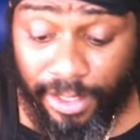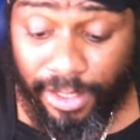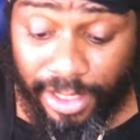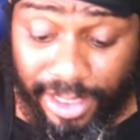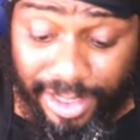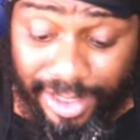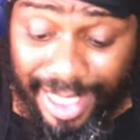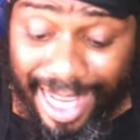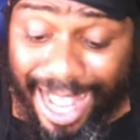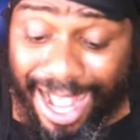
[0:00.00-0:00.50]

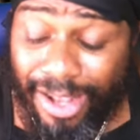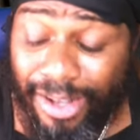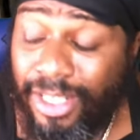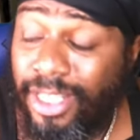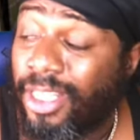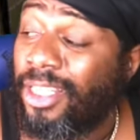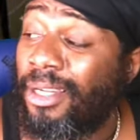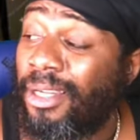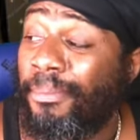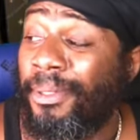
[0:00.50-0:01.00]
This child
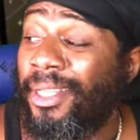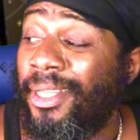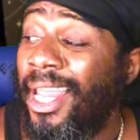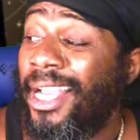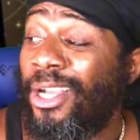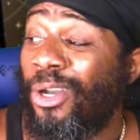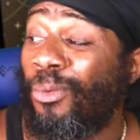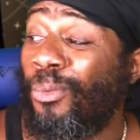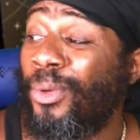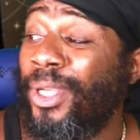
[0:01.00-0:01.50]
could be
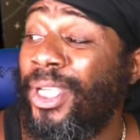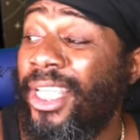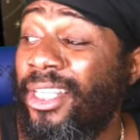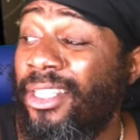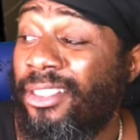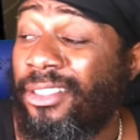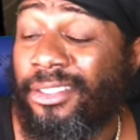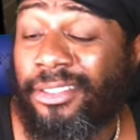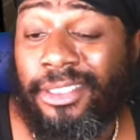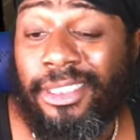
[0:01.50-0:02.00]
like a
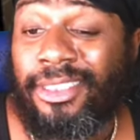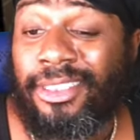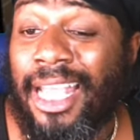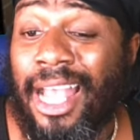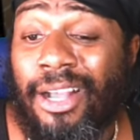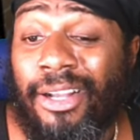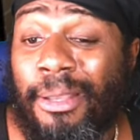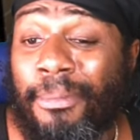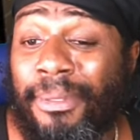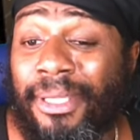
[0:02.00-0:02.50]
reader. This
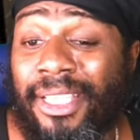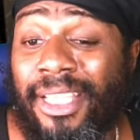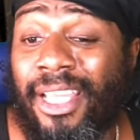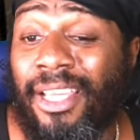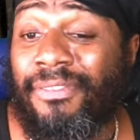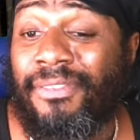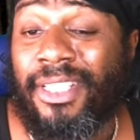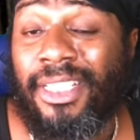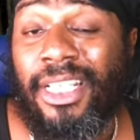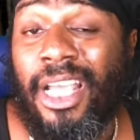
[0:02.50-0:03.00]
child could be
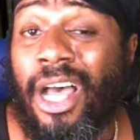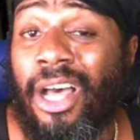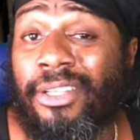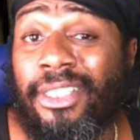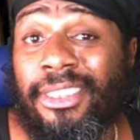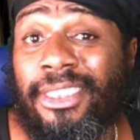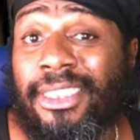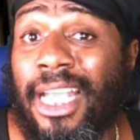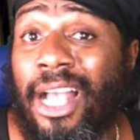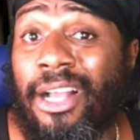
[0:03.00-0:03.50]
gifted, y'all.
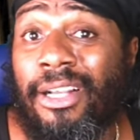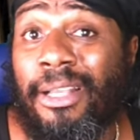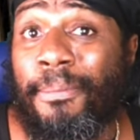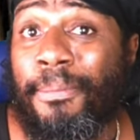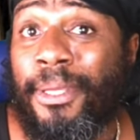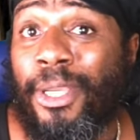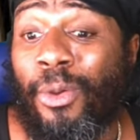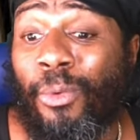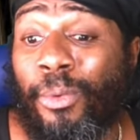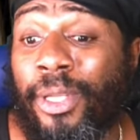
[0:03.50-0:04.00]
This child could
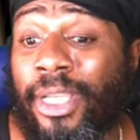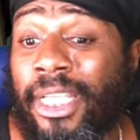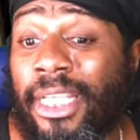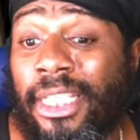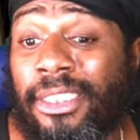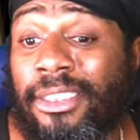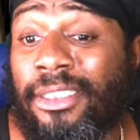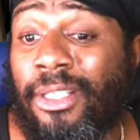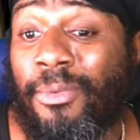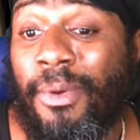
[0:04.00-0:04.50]
be a
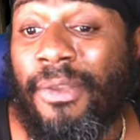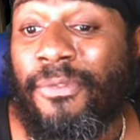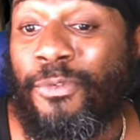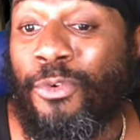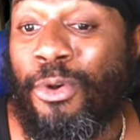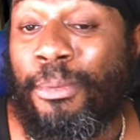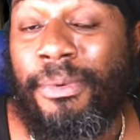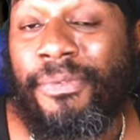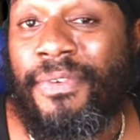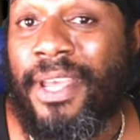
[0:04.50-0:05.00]
reader in some way,
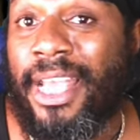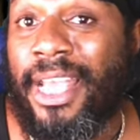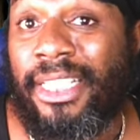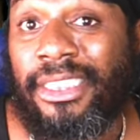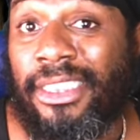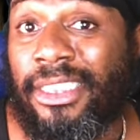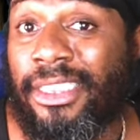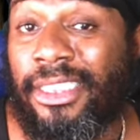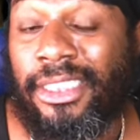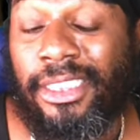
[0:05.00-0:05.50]
form, or
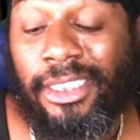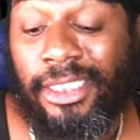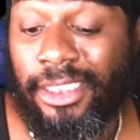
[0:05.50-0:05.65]
fashion.